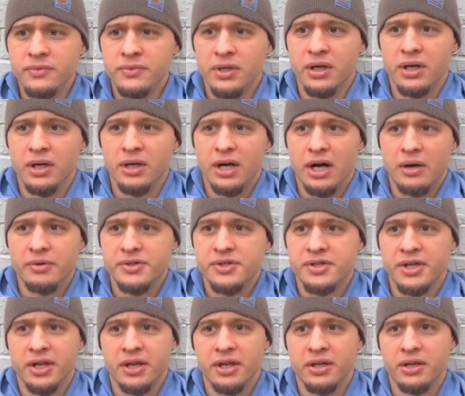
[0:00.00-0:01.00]
uh, I would
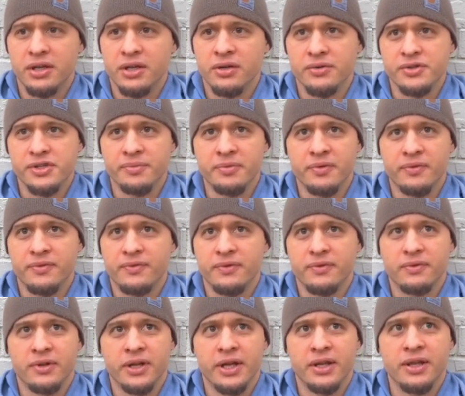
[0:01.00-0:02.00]
say, you know, something for,
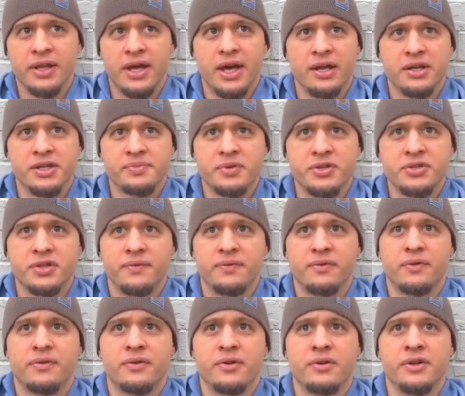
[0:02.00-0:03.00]
like that, especially if
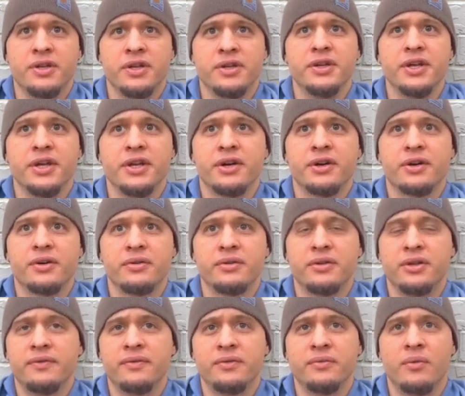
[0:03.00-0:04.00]
you're throwing in dinner or
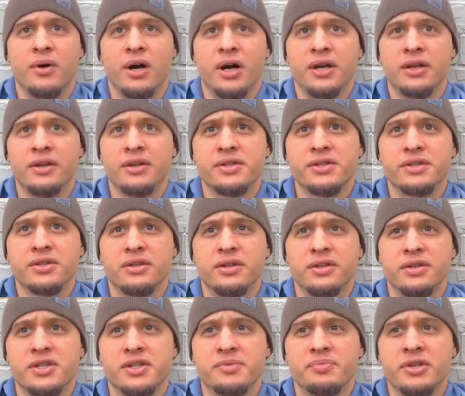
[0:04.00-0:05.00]
even wine, it's
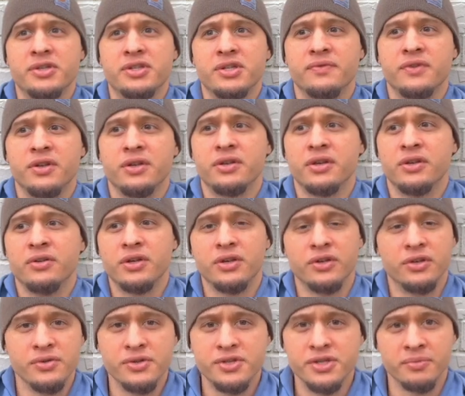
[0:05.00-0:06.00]
expensive. You could
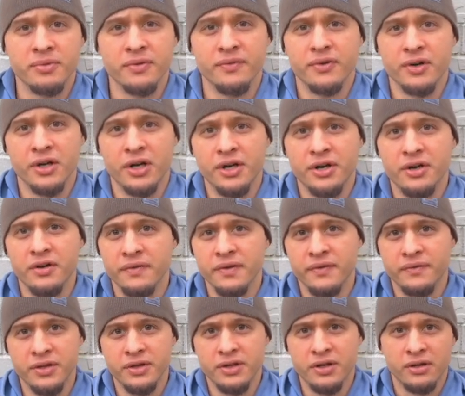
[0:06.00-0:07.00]
do something for
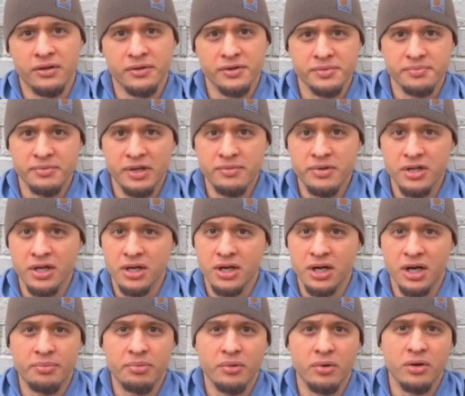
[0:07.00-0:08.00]
$150, maybe a
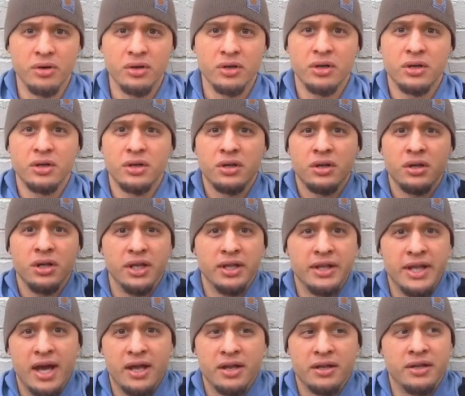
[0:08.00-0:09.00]
couple. And
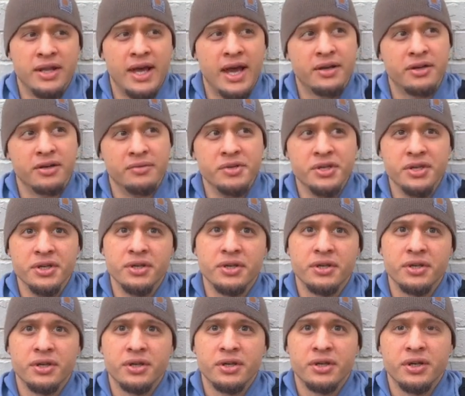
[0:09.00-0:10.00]
that, that could be
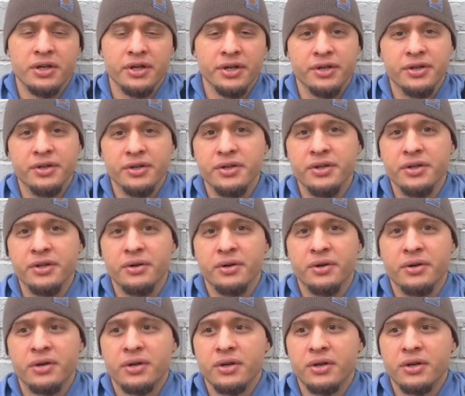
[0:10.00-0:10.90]
a good deal.